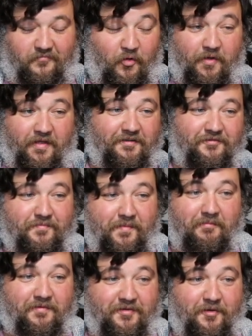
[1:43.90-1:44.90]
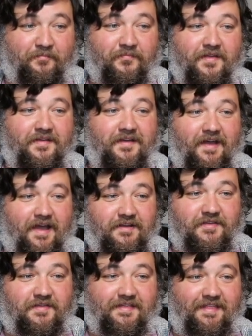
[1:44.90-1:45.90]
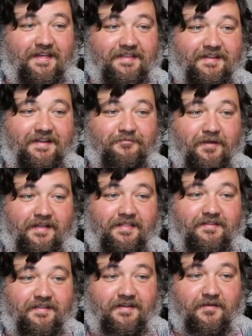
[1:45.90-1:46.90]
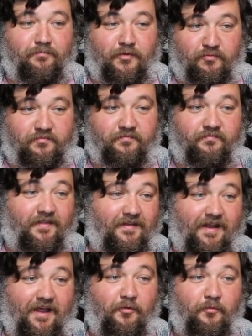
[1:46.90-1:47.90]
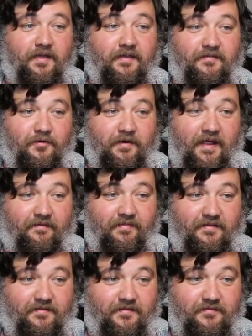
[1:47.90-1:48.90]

Well, I couldn't remember it. So I just selected it, right clicked, and hit mute. And now we don't have that.